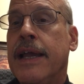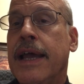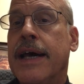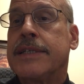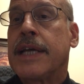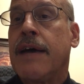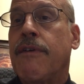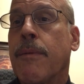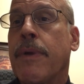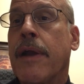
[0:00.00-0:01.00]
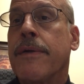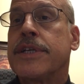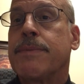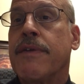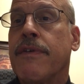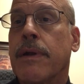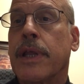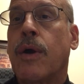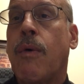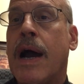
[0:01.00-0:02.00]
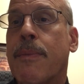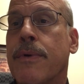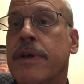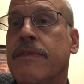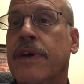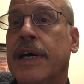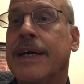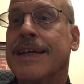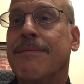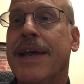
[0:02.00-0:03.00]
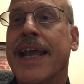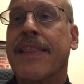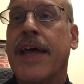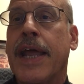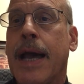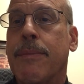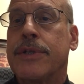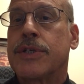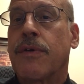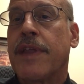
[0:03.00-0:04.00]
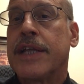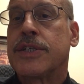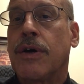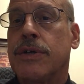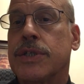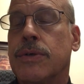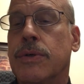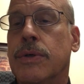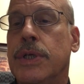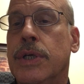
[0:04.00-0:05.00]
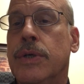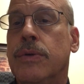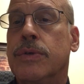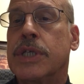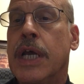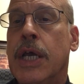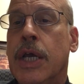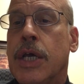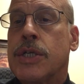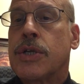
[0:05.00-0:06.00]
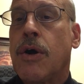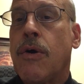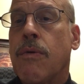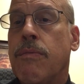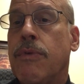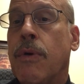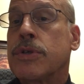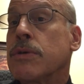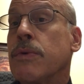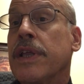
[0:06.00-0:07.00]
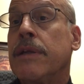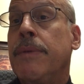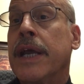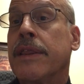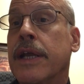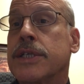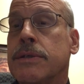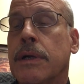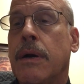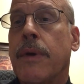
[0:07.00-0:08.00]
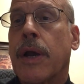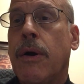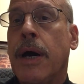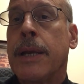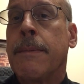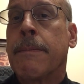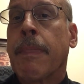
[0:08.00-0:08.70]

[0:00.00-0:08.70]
as have our parents been fairly cooperative in making that happen. So that's also good news. So those are really the big things that are going on.